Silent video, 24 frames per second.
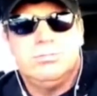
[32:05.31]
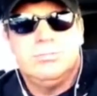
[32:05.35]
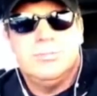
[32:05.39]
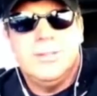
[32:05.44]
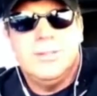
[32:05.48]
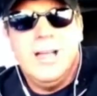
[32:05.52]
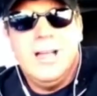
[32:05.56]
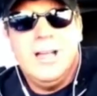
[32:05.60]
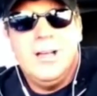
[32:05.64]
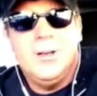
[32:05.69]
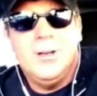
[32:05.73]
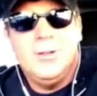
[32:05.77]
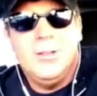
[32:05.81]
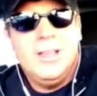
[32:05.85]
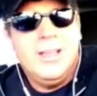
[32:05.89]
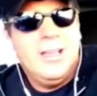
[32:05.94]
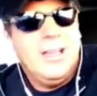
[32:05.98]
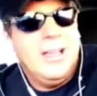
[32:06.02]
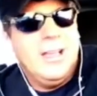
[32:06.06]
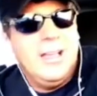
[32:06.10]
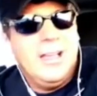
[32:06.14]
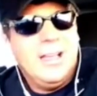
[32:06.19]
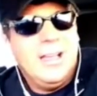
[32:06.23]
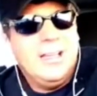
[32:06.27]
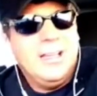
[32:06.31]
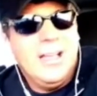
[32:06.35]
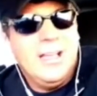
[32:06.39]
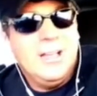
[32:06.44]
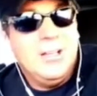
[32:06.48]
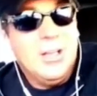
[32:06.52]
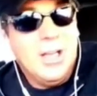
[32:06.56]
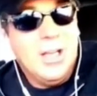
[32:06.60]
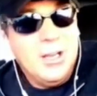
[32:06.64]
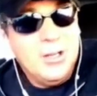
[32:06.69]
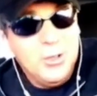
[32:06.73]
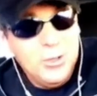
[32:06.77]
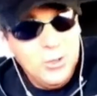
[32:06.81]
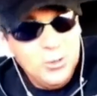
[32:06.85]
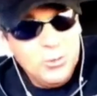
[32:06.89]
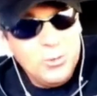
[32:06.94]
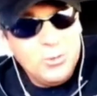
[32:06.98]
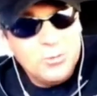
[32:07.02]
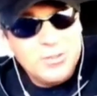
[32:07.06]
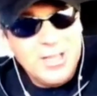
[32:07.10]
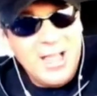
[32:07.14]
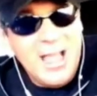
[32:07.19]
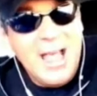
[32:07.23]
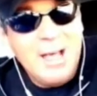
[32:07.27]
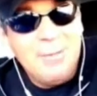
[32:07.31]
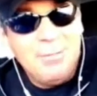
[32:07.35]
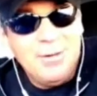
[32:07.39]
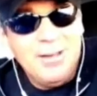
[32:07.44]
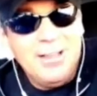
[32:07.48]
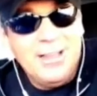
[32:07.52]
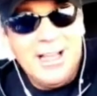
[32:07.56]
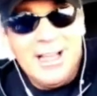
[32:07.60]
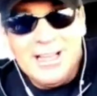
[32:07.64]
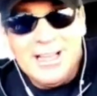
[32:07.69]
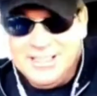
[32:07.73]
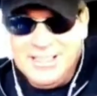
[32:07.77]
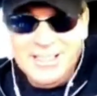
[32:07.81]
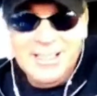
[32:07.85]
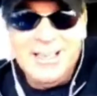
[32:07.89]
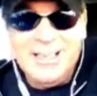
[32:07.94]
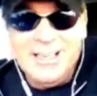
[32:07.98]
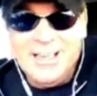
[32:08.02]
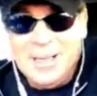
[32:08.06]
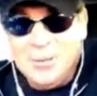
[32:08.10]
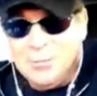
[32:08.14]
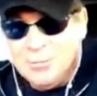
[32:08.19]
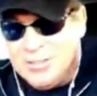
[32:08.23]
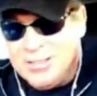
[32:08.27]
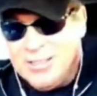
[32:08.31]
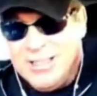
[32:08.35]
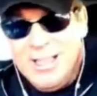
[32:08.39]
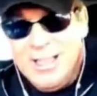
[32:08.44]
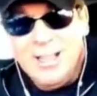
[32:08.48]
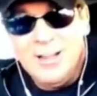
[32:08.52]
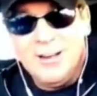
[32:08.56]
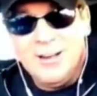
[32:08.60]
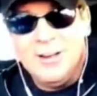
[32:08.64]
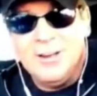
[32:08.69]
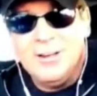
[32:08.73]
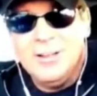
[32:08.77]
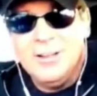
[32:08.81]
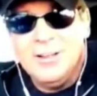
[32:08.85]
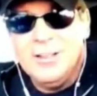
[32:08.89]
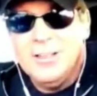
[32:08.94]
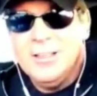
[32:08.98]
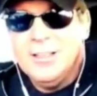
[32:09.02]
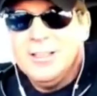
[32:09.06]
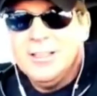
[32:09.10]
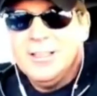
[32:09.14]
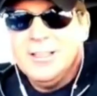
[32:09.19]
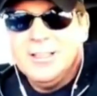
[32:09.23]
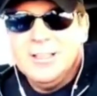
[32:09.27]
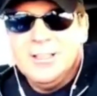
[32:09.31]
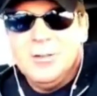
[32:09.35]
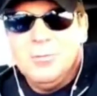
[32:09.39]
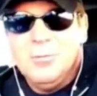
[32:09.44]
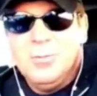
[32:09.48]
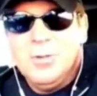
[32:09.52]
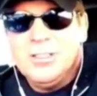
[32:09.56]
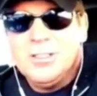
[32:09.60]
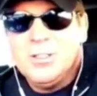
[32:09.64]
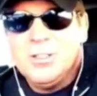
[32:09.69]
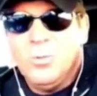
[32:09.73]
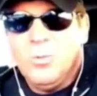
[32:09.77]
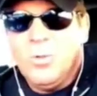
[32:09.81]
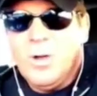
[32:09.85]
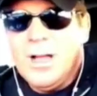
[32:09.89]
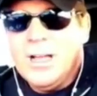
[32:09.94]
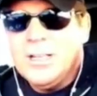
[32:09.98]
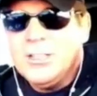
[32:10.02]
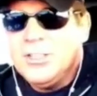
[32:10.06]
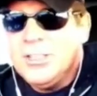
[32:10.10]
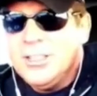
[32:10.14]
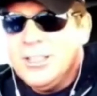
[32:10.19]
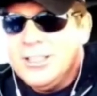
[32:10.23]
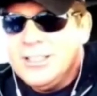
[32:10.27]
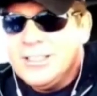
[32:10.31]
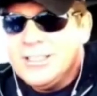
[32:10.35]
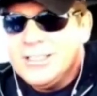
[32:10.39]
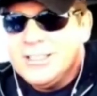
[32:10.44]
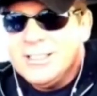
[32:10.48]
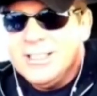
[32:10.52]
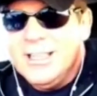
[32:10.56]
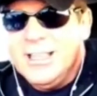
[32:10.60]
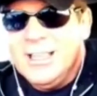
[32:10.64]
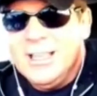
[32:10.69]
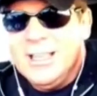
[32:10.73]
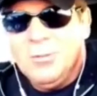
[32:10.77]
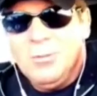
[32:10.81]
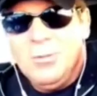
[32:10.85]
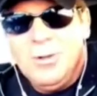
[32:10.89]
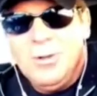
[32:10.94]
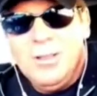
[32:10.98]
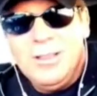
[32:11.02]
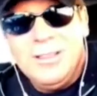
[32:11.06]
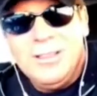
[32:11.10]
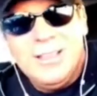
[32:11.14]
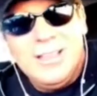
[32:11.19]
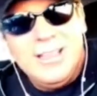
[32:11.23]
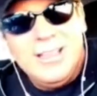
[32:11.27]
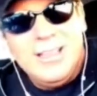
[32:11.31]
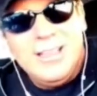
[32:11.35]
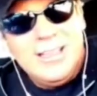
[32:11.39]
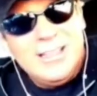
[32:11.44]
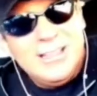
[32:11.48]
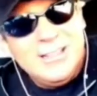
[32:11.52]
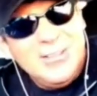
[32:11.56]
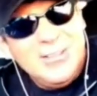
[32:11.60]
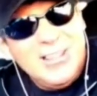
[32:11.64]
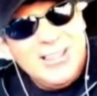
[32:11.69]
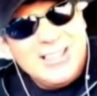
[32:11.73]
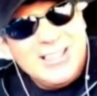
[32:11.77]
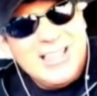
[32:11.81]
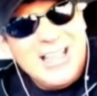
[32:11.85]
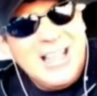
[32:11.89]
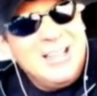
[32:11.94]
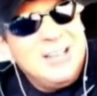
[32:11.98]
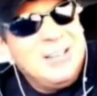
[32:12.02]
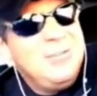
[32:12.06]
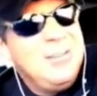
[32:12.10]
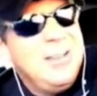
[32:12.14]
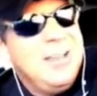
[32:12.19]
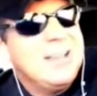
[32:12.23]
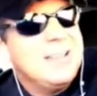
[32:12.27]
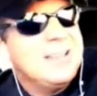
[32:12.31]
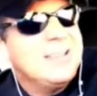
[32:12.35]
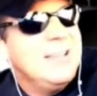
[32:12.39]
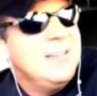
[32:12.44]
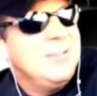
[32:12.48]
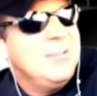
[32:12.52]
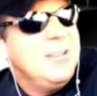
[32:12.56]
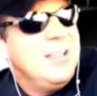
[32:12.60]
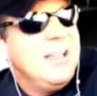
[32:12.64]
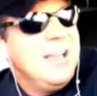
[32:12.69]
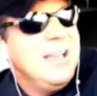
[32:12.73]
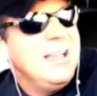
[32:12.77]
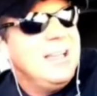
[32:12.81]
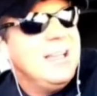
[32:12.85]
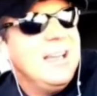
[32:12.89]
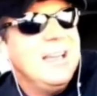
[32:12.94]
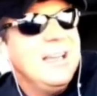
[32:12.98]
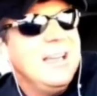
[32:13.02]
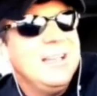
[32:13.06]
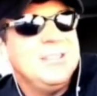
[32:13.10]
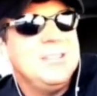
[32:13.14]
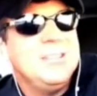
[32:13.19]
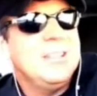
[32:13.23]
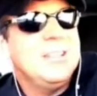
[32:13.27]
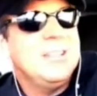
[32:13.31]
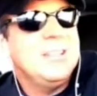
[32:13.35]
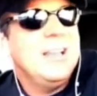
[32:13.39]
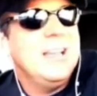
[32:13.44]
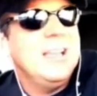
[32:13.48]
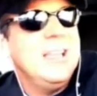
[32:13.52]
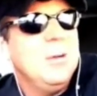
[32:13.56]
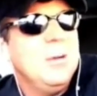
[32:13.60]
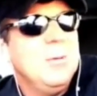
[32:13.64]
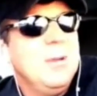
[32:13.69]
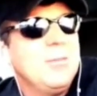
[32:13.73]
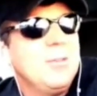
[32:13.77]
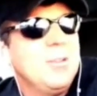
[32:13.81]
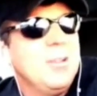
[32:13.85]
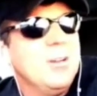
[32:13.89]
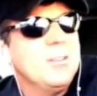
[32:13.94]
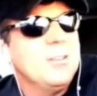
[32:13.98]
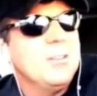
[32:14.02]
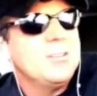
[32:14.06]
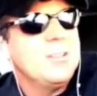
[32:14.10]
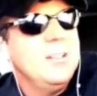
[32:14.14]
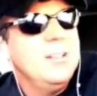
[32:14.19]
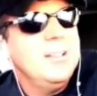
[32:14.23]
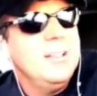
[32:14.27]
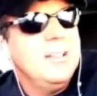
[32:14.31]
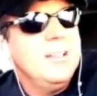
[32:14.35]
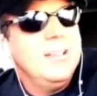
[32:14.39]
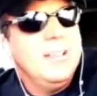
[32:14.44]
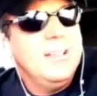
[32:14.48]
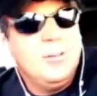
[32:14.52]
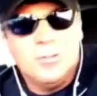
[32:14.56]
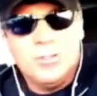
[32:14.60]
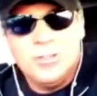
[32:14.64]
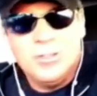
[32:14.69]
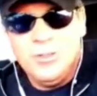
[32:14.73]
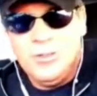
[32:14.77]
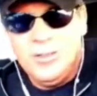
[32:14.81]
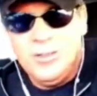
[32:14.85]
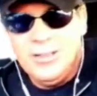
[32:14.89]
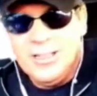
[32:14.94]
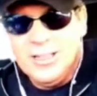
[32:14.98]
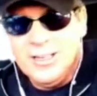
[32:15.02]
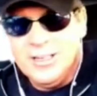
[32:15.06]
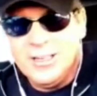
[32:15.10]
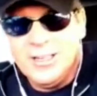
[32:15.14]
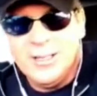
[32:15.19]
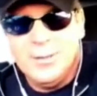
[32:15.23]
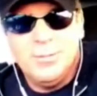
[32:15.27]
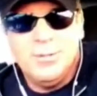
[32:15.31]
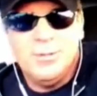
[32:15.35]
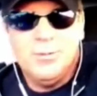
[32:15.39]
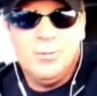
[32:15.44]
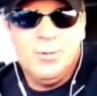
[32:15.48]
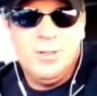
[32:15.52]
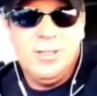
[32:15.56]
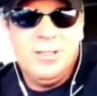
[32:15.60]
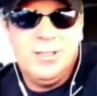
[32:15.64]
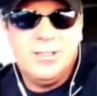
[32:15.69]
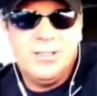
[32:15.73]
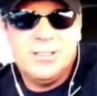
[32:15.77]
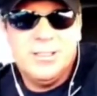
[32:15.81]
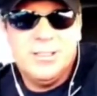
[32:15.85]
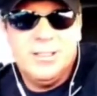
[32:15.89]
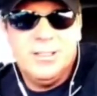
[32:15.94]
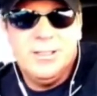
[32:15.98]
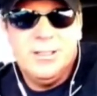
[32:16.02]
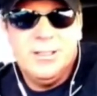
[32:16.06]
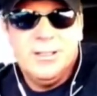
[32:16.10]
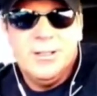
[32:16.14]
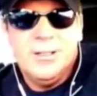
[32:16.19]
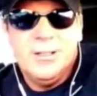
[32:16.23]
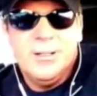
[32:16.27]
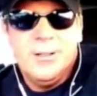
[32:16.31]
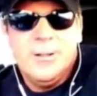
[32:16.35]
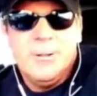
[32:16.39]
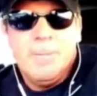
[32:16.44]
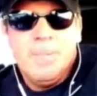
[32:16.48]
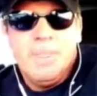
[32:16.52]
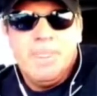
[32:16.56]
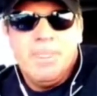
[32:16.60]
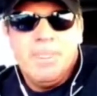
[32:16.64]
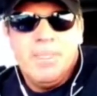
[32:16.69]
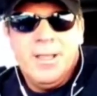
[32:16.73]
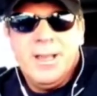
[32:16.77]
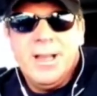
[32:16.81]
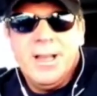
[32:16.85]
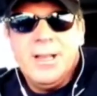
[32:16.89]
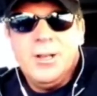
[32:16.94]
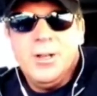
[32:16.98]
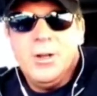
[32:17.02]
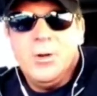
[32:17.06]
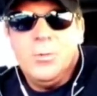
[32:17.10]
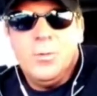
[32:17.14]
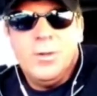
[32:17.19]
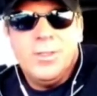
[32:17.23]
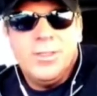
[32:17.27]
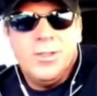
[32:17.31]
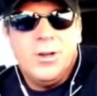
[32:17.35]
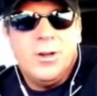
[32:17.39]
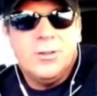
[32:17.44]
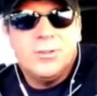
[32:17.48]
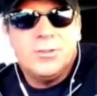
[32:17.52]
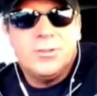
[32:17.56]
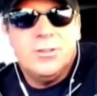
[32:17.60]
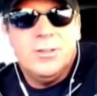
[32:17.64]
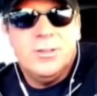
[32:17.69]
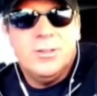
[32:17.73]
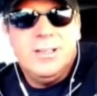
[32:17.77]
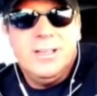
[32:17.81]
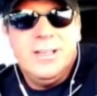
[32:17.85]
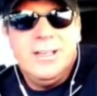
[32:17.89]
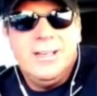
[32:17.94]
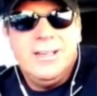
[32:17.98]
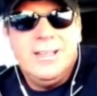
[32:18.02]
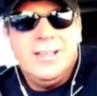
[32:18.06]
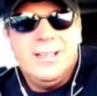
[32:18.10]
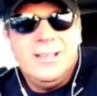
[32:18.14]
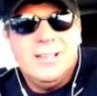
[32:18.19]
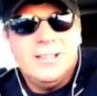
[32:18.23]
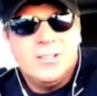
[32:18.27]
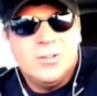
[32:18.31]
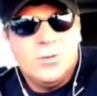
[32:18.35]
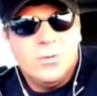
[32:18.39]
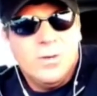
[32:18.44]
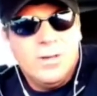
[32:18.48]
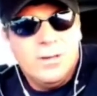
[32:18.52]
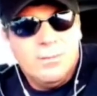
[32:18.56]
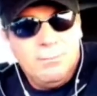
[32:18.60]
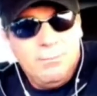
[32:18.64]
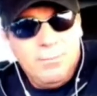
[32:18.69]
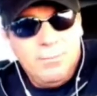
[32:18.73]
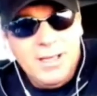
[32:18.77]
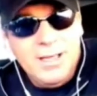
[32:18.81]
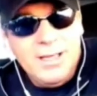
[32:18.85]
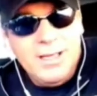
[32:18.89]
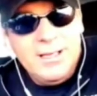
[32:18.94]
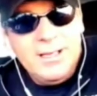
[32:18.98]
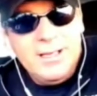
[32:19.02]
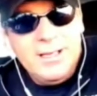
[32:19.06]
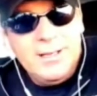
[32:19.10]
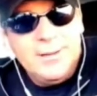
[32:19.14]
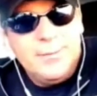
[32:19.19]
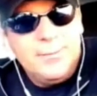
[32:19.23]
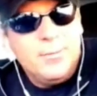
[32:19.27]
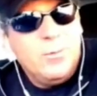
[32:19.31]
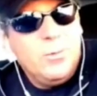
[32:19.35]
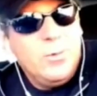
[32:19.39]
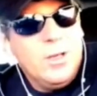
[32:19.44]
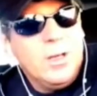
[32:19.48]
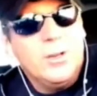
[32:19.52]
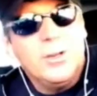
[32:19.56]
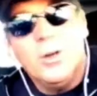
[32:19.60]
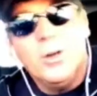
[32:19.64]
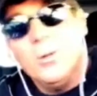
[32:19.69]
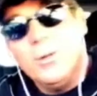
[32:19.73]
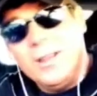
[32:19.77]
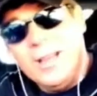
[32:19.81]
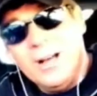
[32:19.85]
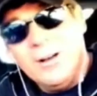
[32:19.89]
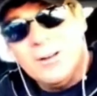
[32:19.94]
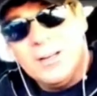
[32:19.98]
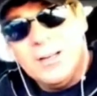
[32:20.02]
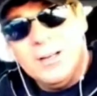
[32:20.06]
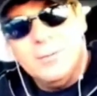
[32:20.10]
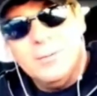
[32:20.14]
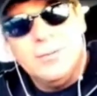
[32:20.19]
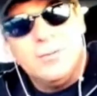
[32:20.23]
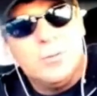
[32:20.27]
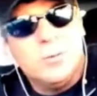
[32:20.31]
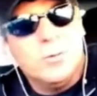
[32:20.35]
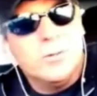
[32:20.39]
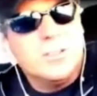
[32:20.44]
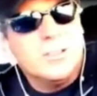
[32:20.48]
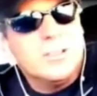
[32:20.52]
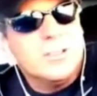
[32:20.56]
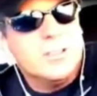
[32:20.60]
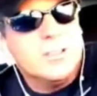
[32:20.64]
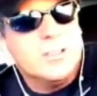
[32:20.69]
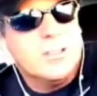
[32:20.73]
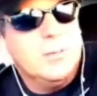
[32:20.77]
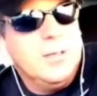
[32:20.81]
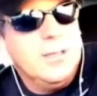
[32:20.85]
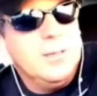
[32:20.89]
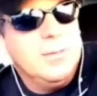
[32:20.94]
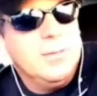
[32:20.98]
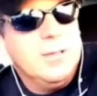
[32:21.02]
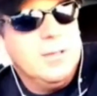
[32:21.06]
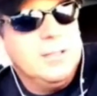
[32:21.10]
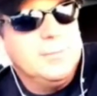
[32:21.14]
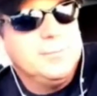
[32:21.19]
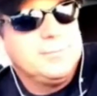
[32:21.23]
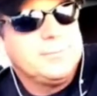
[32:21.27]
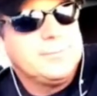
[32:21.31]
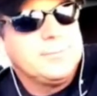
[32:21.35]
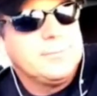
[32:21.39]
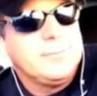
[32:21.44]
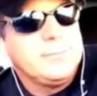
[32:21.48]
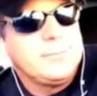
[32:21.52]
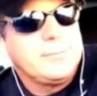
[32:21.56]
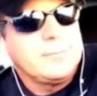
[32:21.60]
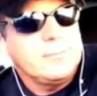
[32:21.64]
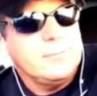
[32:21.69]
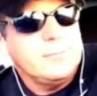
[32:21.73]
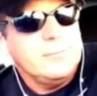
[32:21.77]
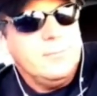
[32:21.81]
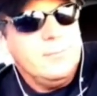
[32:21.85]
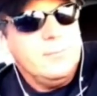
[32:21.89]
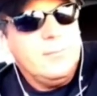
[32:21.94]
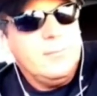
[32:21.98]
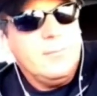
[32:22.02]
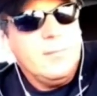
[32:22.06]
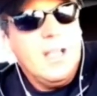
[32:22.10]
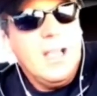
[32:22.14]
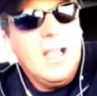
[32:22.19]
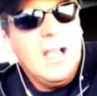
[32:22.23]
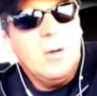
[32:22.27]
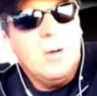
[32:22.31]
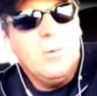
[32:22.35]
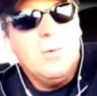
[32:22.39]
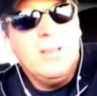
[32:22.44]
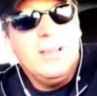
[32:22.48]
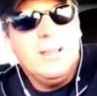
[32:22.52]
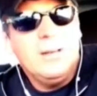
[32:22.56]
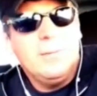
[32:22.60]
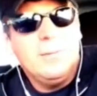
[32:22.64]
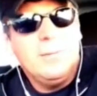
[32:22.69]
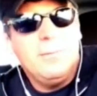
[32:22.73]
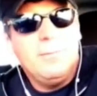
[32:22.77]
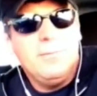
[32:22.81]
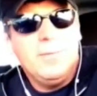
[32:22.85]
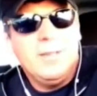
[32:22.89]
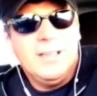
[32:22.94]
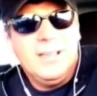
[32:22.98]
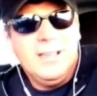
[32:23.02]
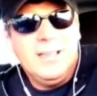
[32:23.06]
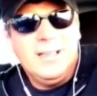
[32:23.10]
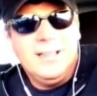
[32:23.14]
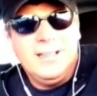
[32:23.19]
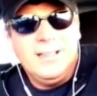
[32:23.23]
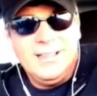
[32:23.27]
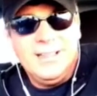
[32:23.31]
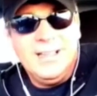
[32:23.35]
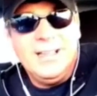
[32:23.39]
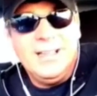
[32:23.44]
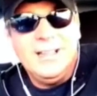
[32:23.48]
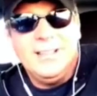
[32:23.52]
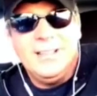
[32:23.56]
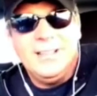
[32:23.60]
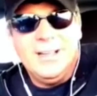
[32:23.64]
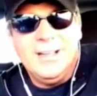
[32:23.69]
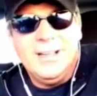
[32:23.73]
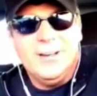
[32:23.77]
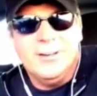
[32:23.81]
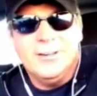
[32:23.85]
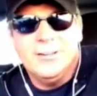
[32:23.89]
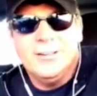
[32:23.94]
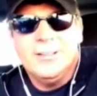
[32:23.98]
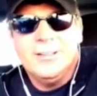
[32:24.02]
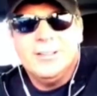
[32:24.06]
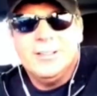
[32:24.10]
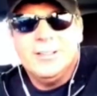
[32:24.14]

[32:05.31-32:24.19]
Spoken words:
I knew what was happening. I did it. I was there. But to watch it, and with the sound effects and everything, I can't wait for the alternate ending. We're shooting that in a couple of weeks, and I know what the alternate ending is going to be. We all know what the outcome, of course, is going to be, but how we get there